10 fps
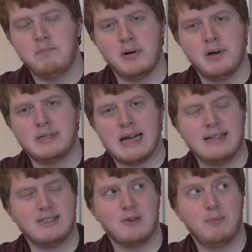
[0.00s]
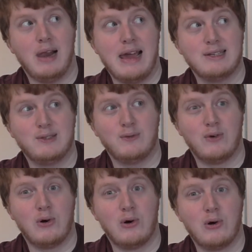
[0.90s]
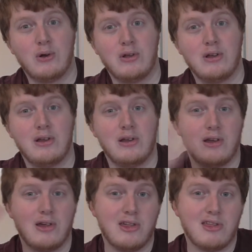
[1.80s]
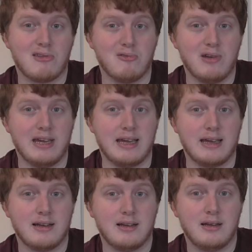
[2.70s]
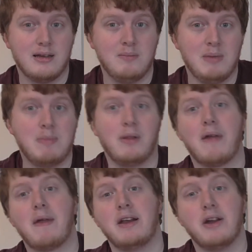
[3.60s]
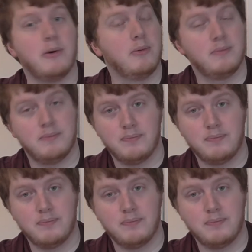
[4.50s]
But ask your players for 3 people that they know.